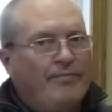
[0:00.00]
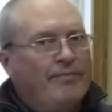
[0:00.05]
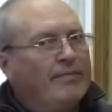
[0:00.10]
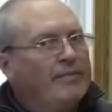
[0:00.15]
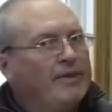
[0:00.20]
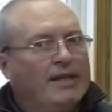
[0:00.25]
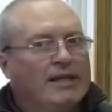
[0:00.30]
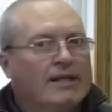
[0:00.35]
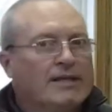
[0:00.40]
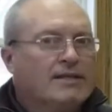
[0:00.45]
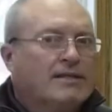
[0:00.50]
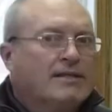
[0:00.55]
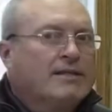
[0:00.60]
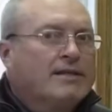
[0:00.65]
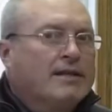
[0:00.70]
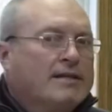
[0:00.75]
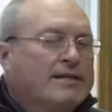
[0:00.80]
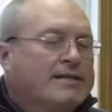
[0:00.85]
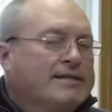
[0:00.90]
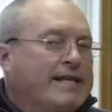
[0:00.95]
this
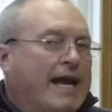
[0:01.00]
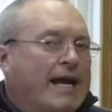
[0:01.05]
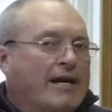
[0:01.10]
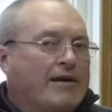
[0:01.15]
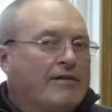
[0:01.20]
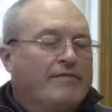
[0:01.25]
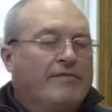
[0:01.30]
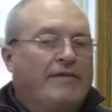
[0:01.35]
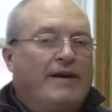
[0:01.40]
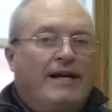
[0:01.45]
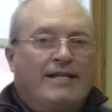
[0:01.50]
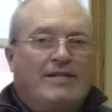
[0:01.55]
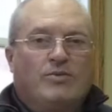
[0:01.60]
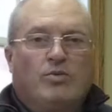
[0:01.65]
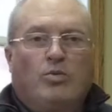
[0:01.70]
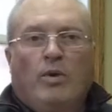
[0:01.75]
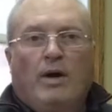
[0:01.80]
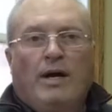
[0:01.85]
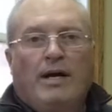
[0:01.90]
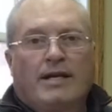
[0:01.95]
sacrifice
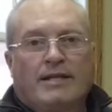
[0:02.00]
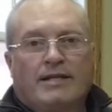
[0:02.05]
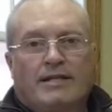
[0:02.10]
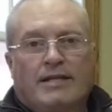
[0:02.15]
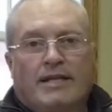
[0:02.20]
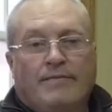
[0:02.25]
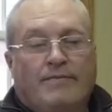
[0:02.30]
was.